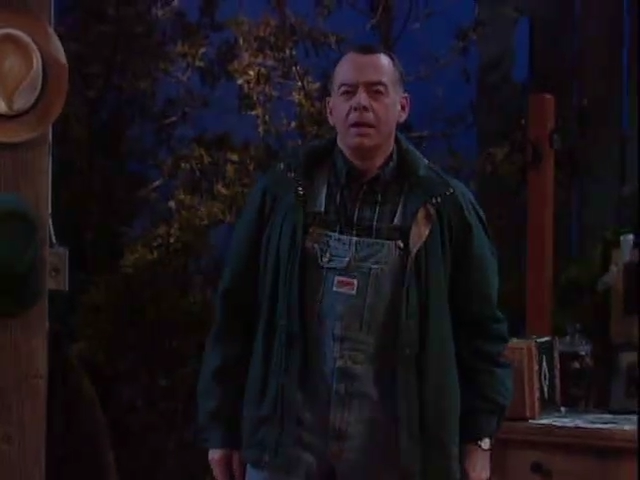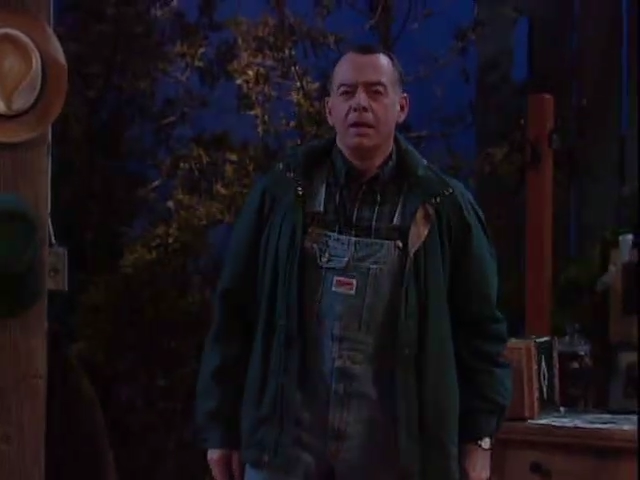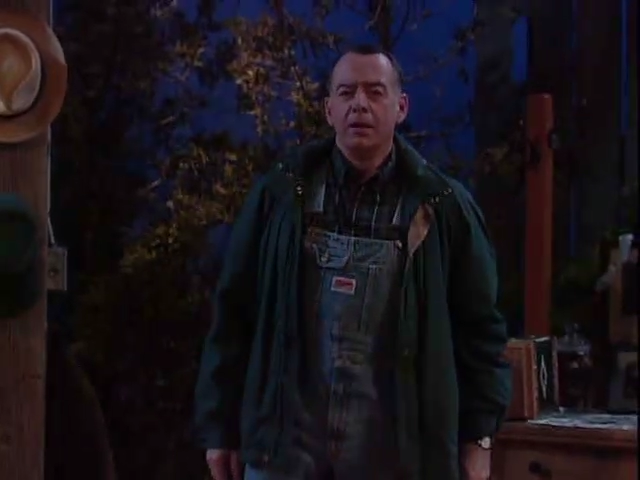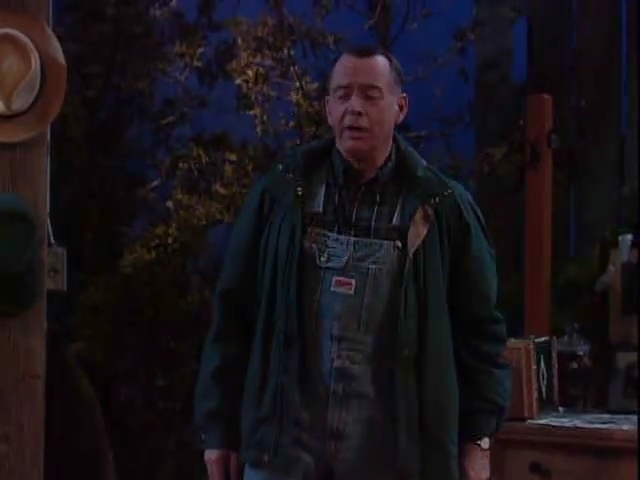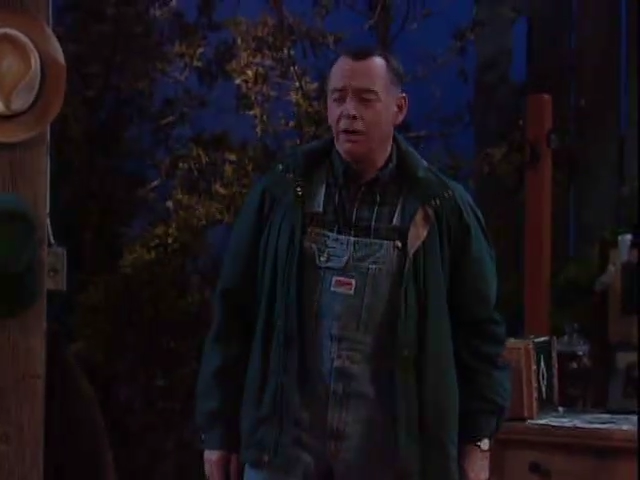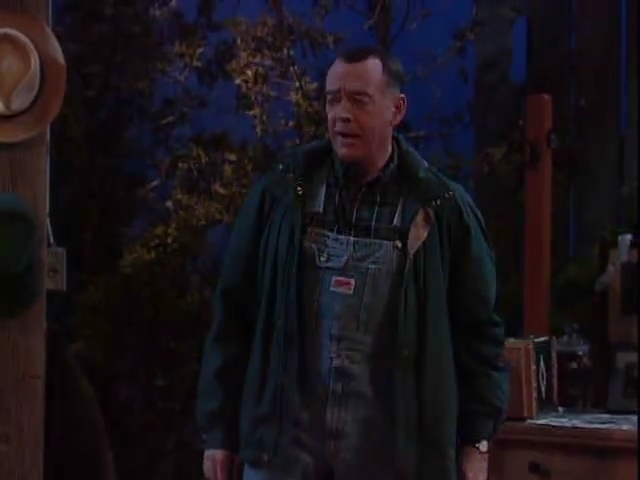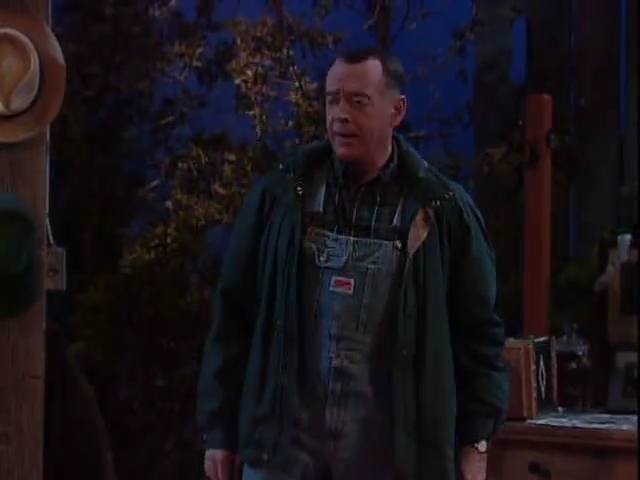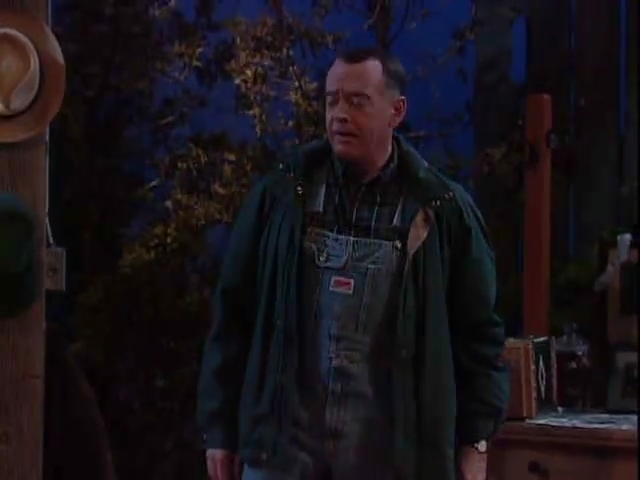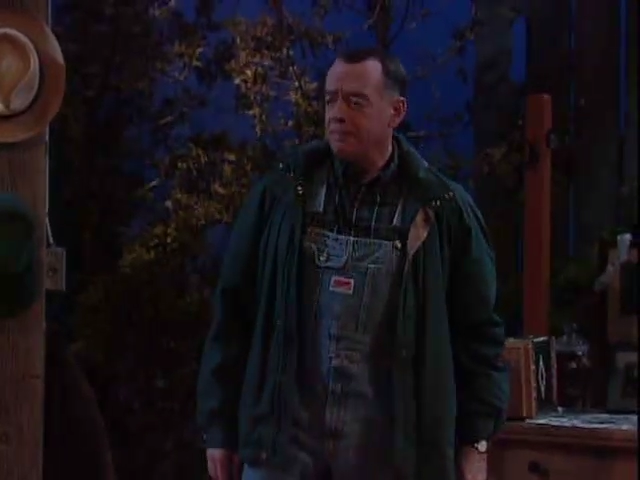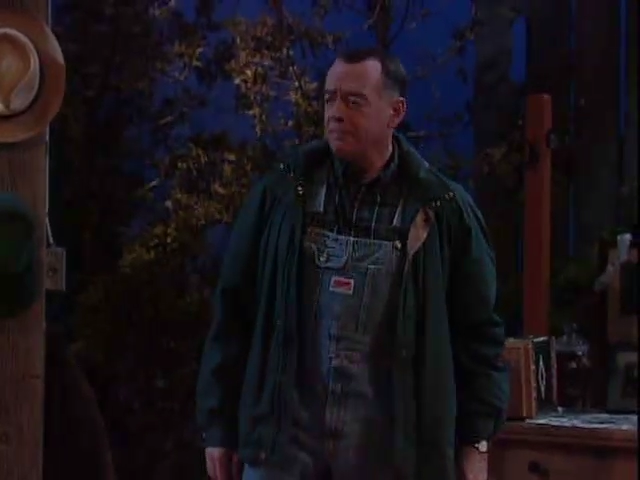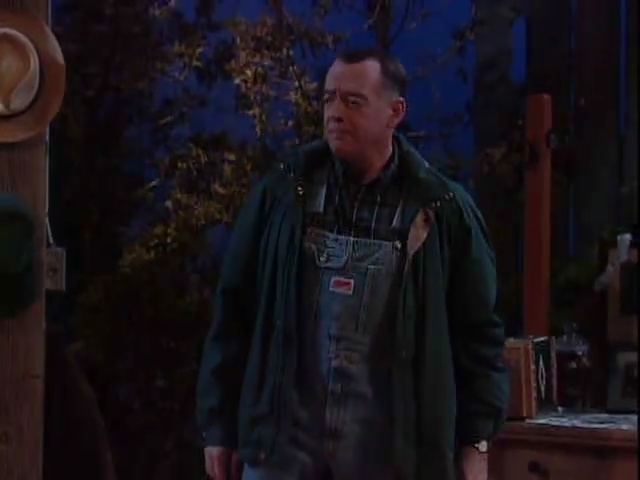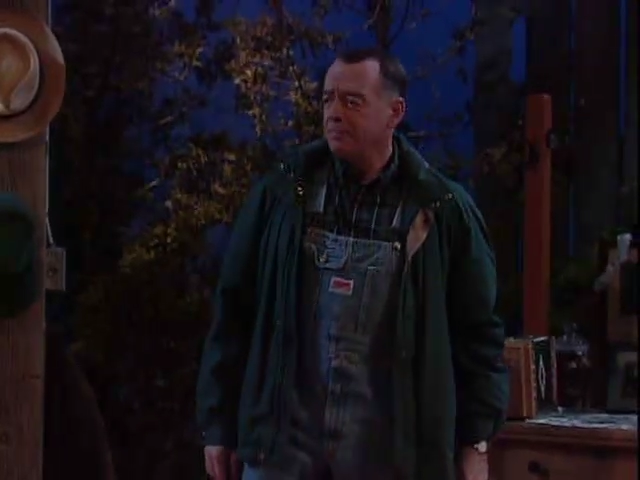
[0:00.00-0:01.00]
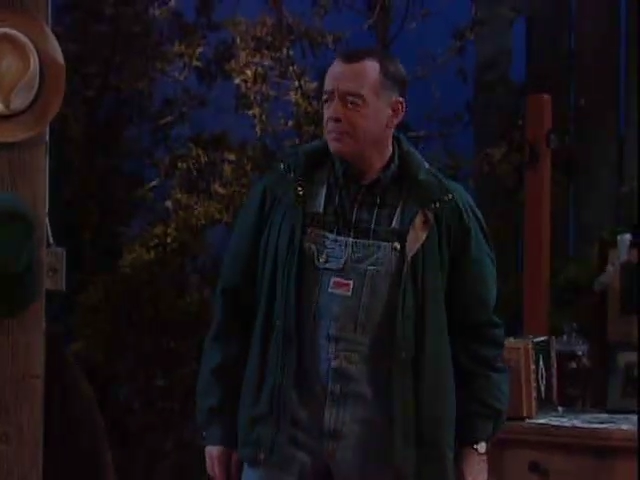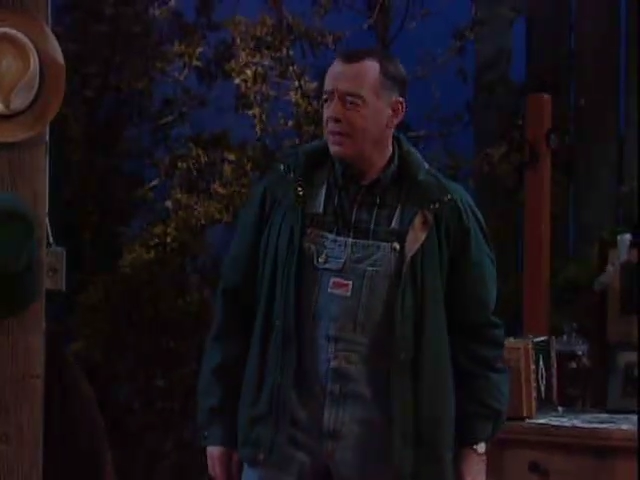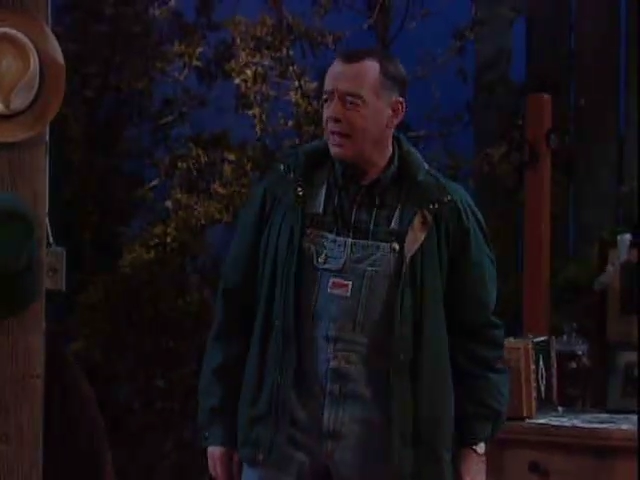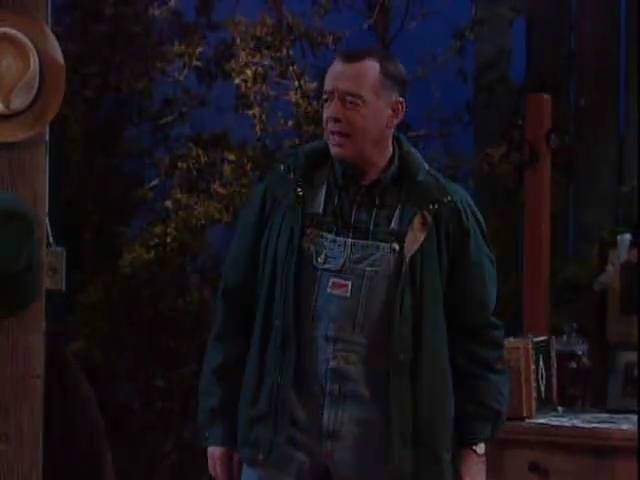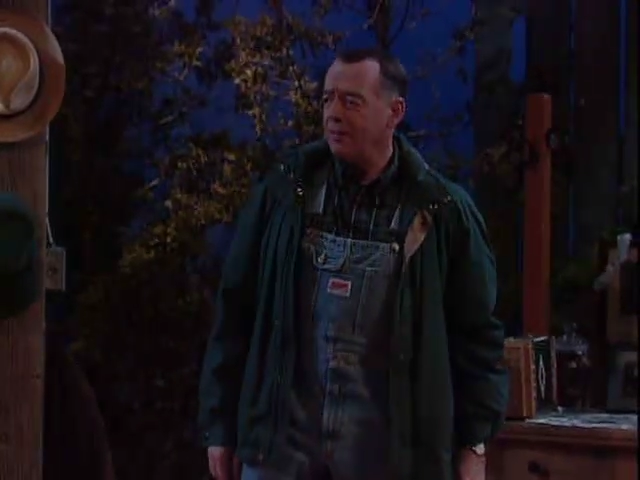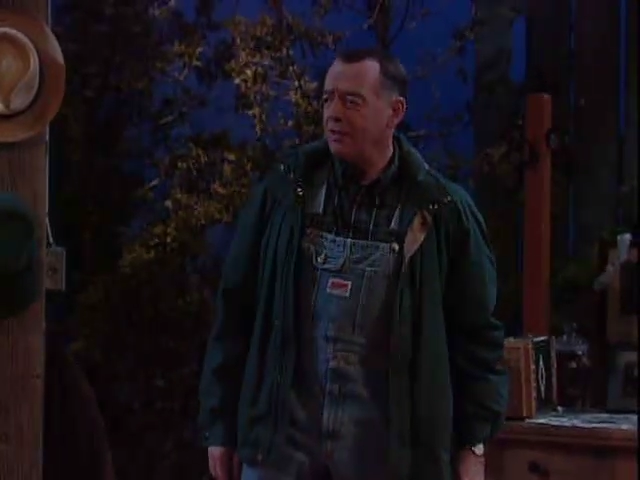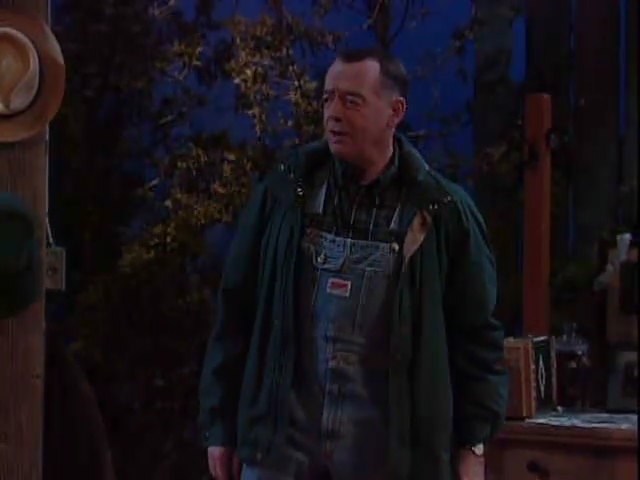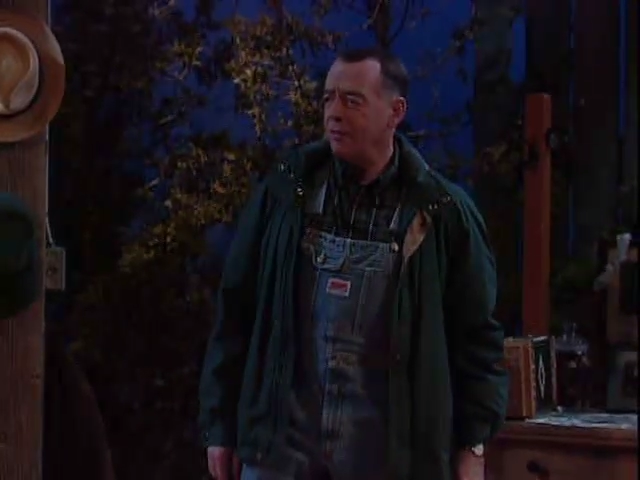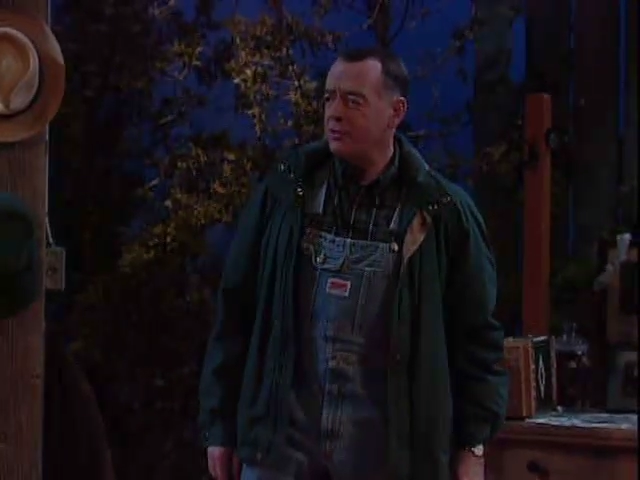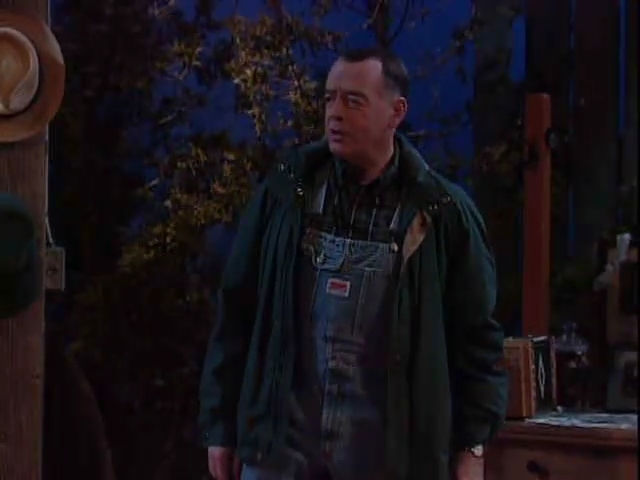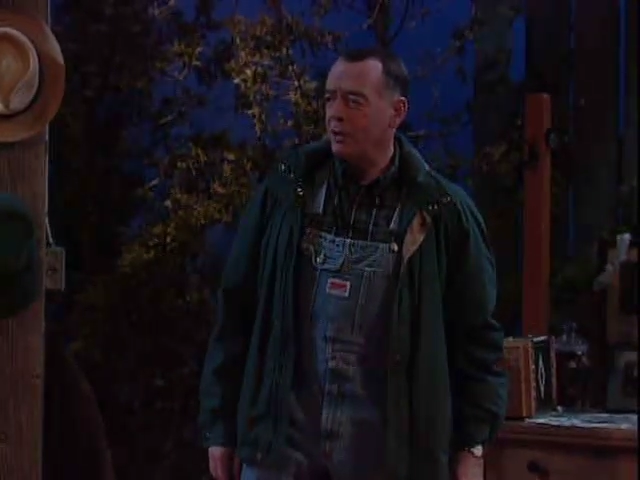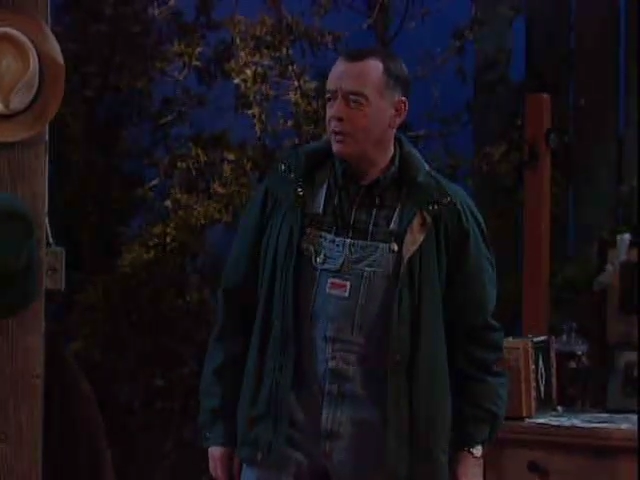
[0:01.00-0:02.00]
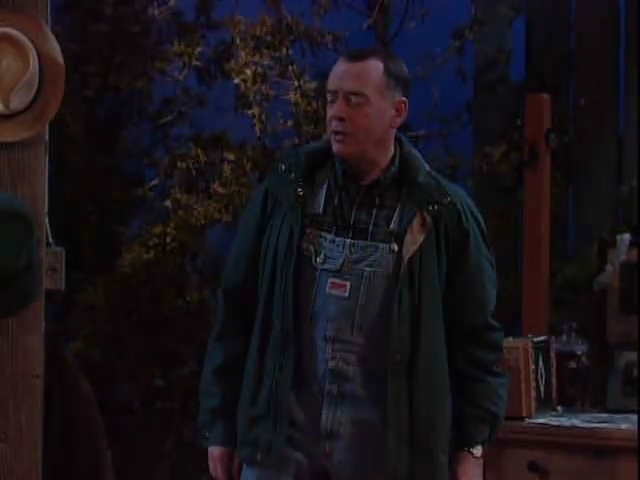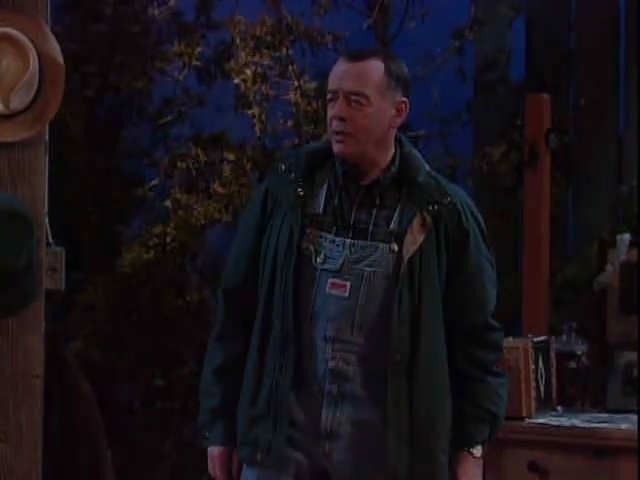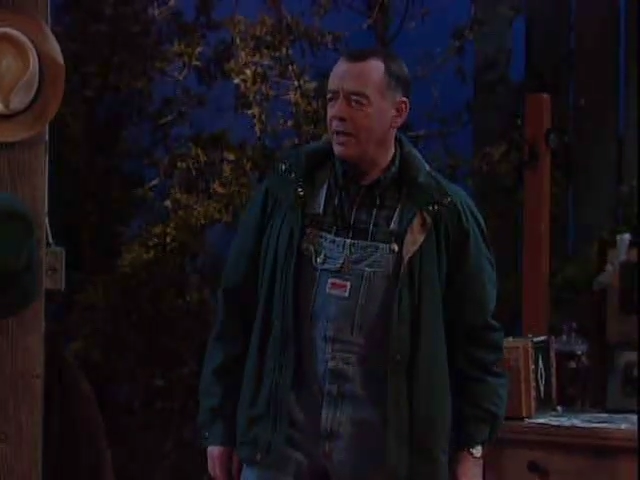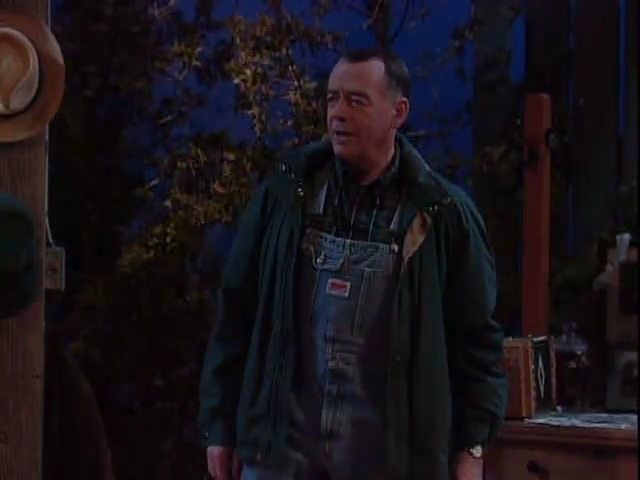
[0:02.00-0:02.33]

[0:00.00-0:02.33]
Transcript: Dear Ed, I left the office early today